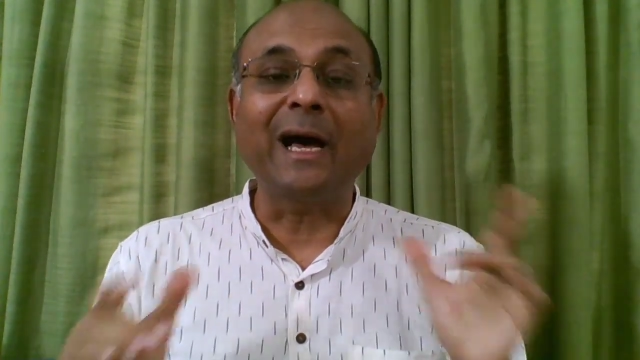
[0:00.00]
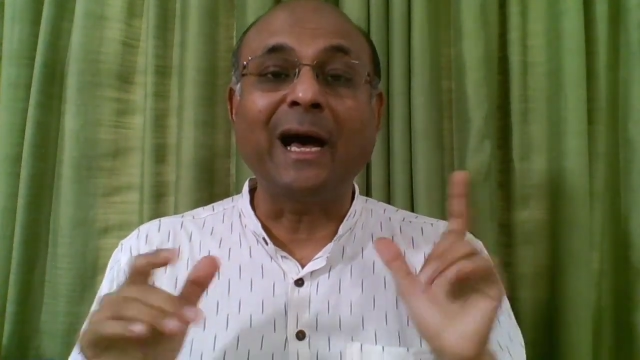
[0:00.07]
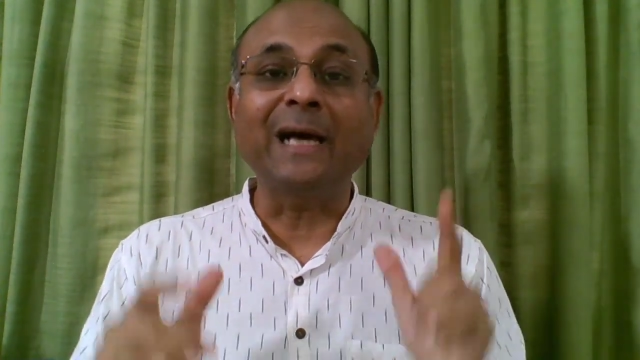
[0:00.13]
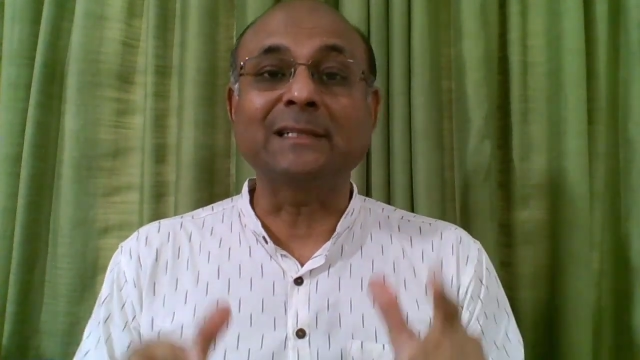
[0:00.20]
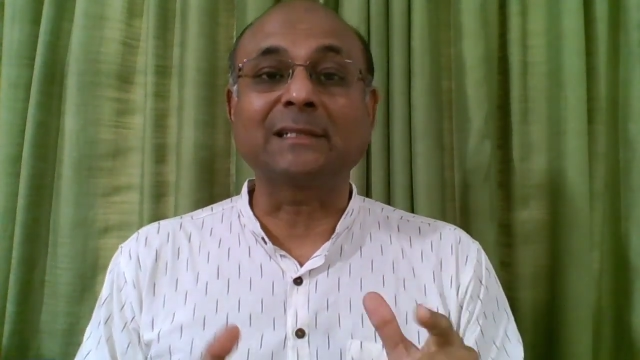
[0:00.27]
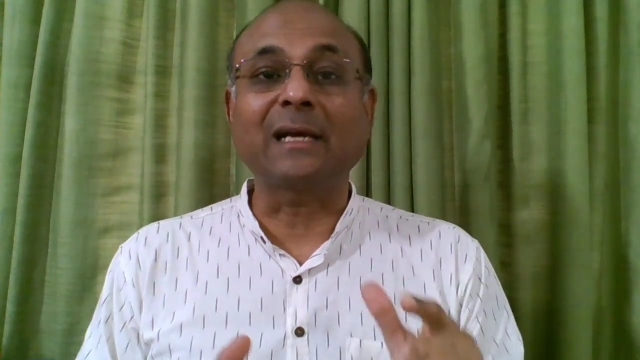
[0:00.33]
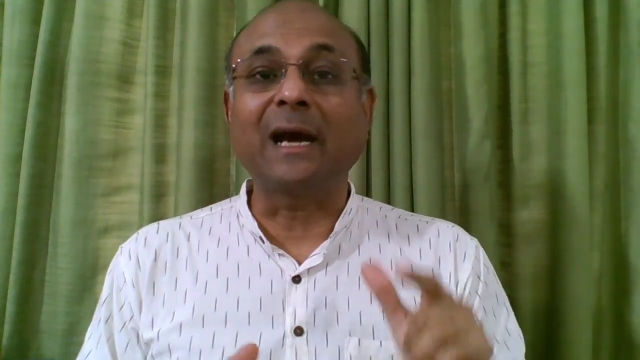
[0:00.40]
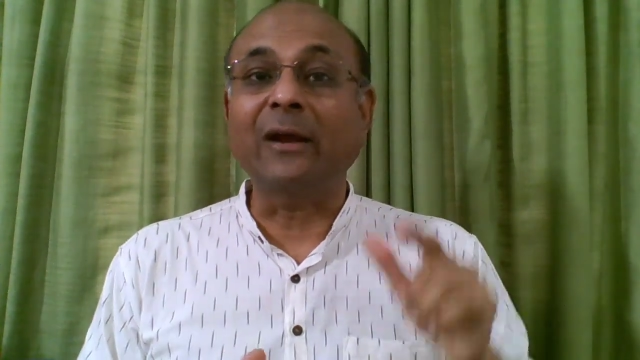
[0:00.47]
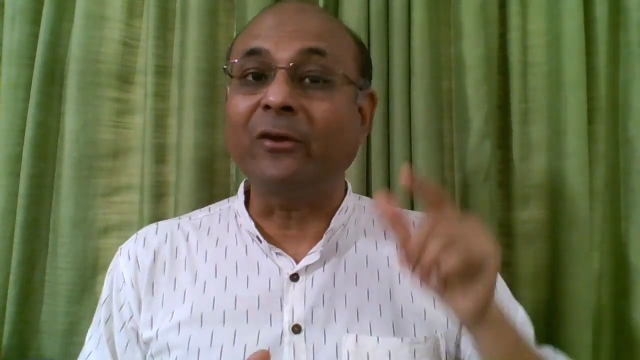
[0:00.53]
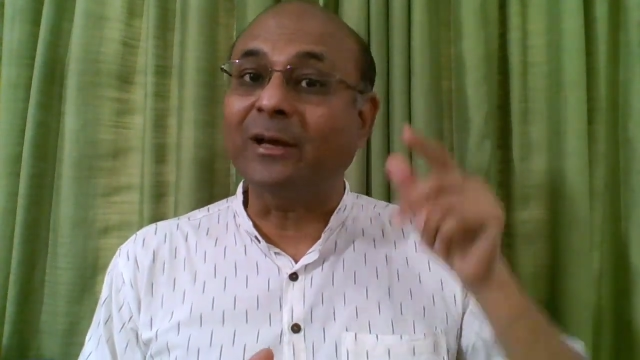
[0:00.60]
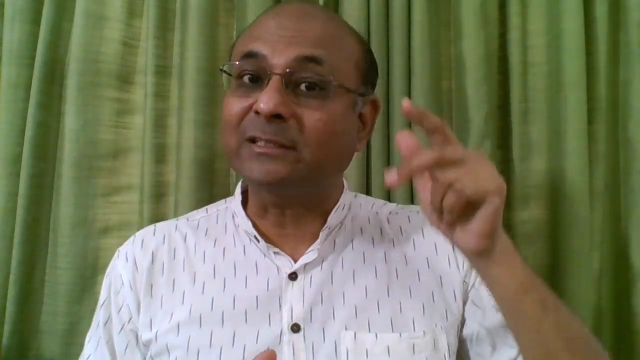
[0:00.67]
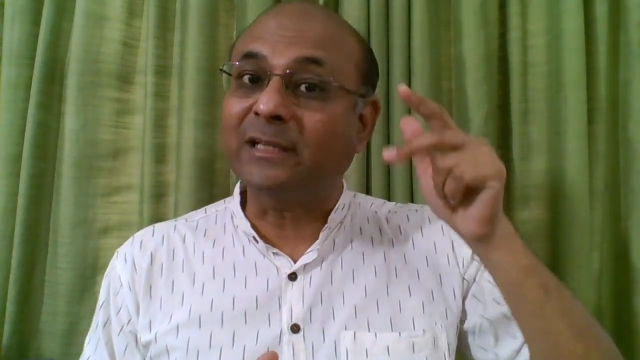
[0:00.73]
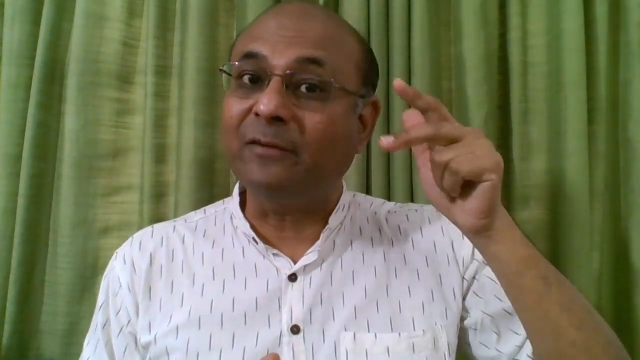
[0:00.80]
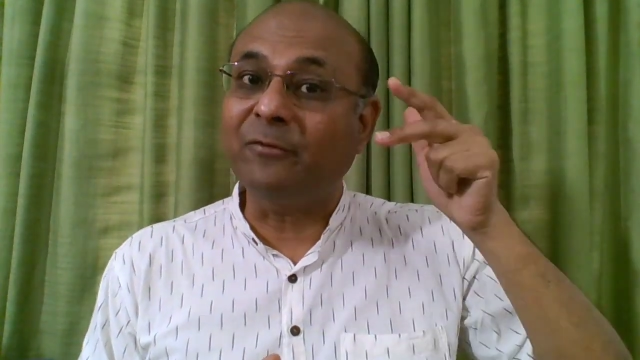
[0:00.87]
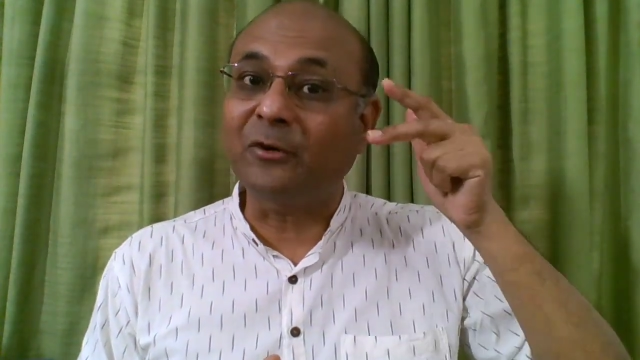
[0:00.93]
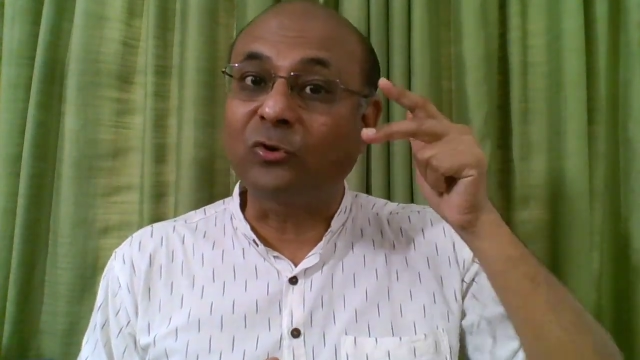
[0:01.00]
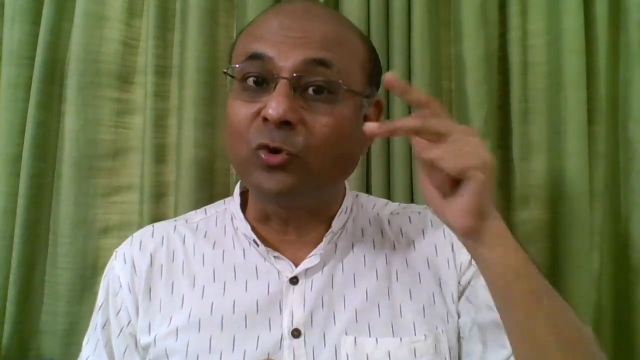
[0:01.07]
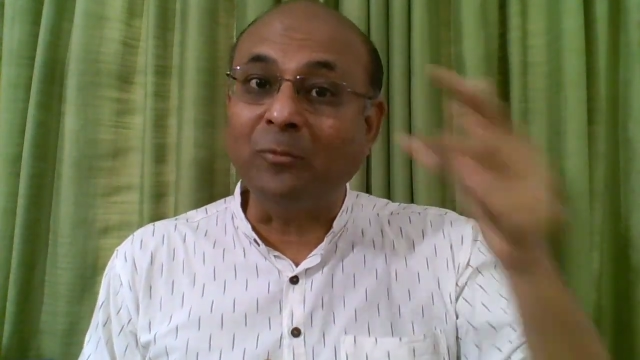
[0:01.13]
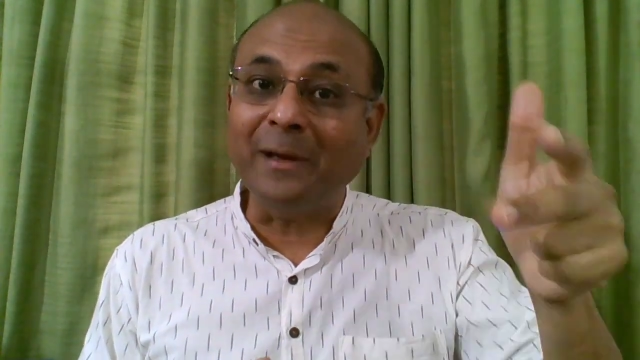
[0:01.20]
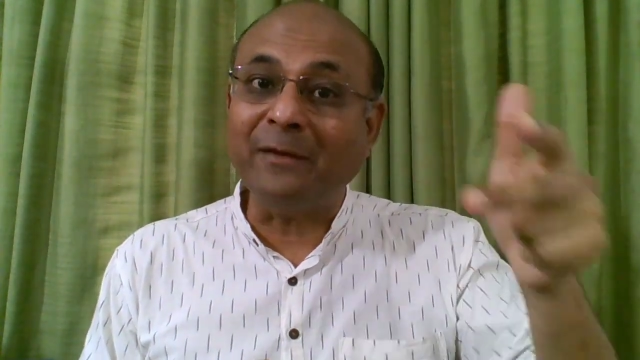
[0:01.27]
Ask, are you asking for 2 by